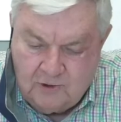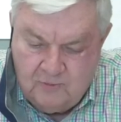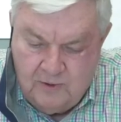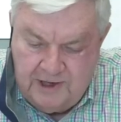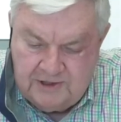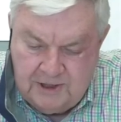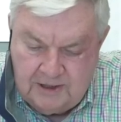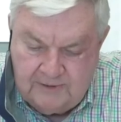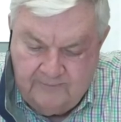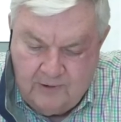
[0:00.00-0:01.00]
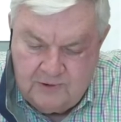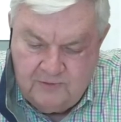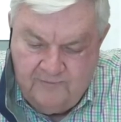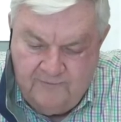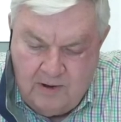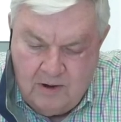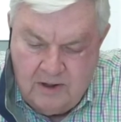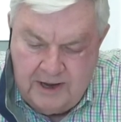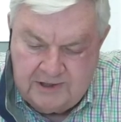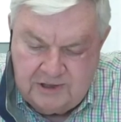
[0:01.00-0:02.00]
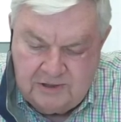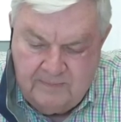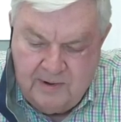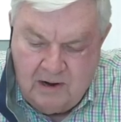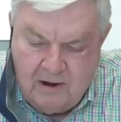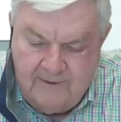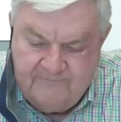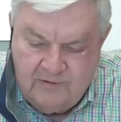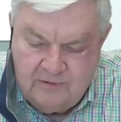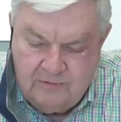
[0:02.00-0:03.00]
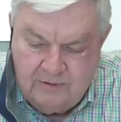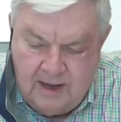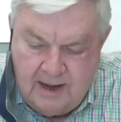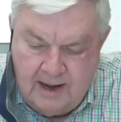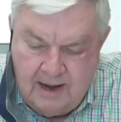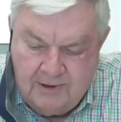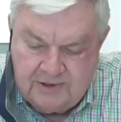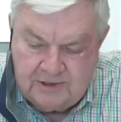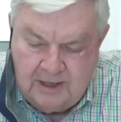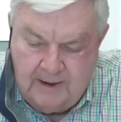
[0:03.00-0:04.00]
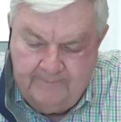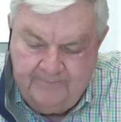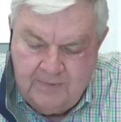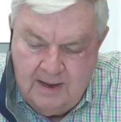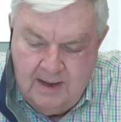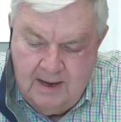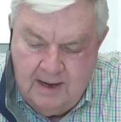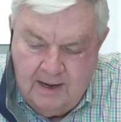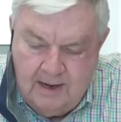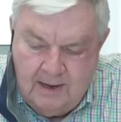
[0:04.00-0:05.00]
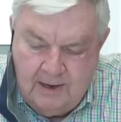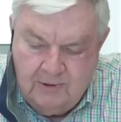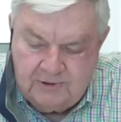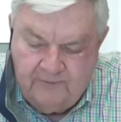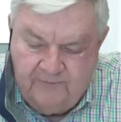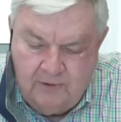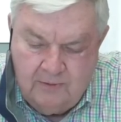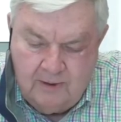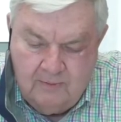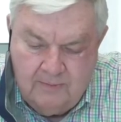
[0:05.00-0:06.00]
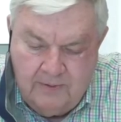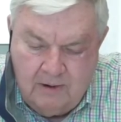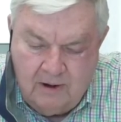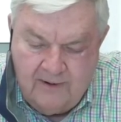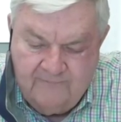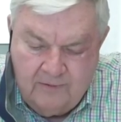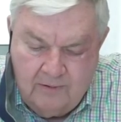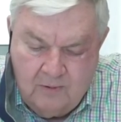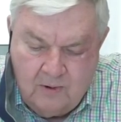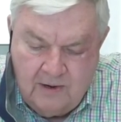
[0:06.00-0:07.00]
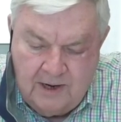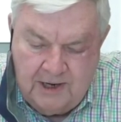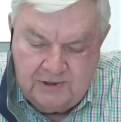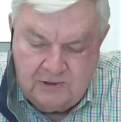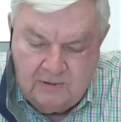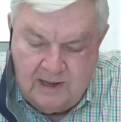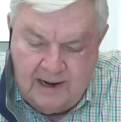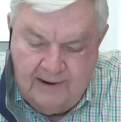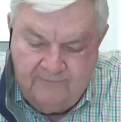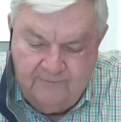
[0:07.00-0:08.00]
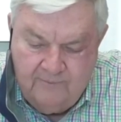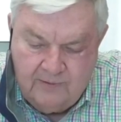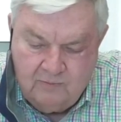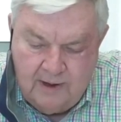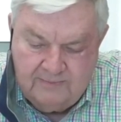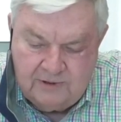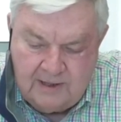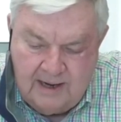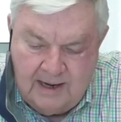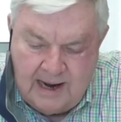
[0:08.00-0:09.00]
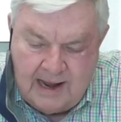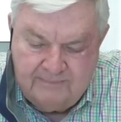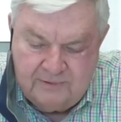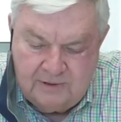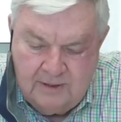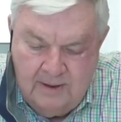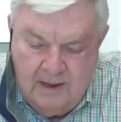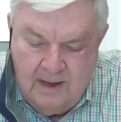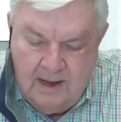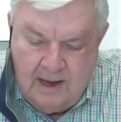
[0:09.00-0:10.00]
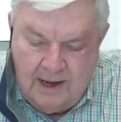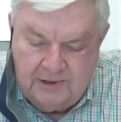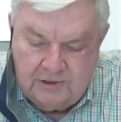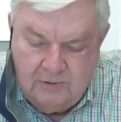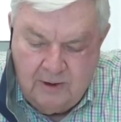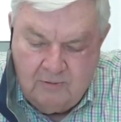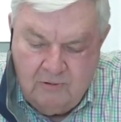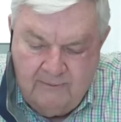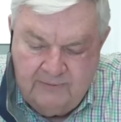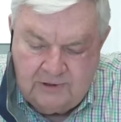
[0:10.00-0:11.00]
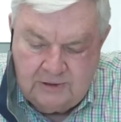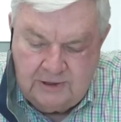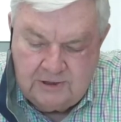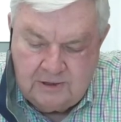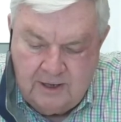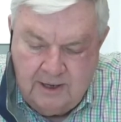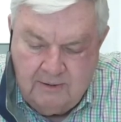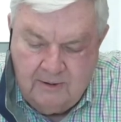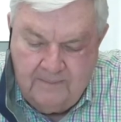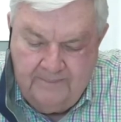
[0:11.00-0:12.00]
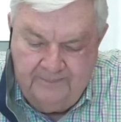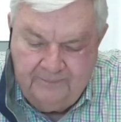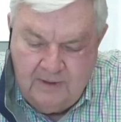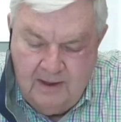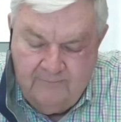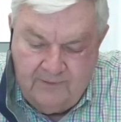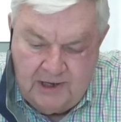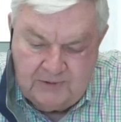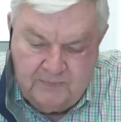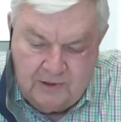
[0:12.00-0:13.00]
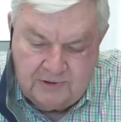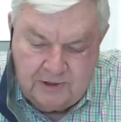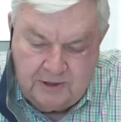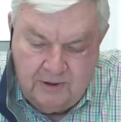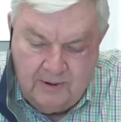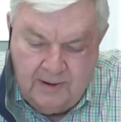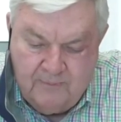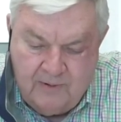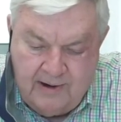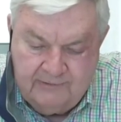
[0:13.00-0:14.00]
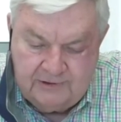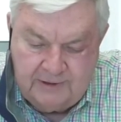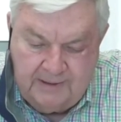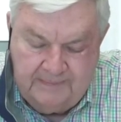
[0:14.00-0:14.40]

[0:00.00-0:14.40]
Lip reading: 26 virtual fall classes are being offered through the ALC, and here's a few that will be offered. Organize Your Life with website and apps, High School Equivalency Study Group, Facebook Security and Privacy.